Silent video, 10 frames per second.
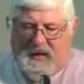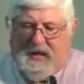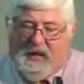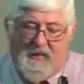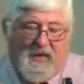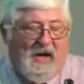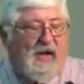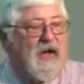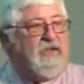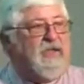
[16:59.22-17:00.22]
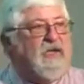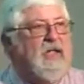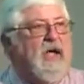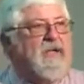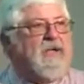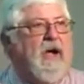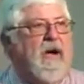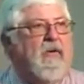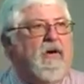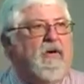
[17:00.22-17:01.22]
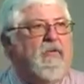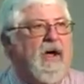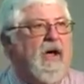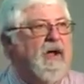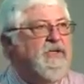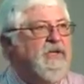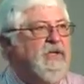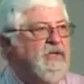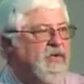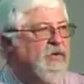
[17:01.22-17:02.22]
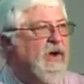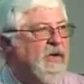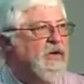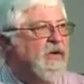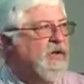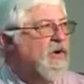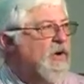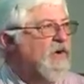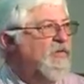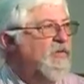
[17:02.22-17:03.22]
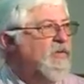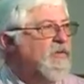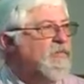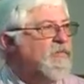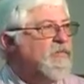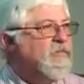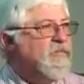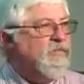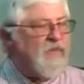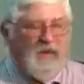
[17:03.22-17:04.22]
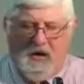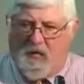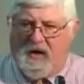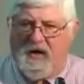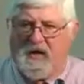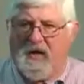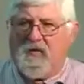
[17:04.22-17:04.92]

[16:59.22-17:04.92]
in biology class, our biology teacher graded on the curve. And what he did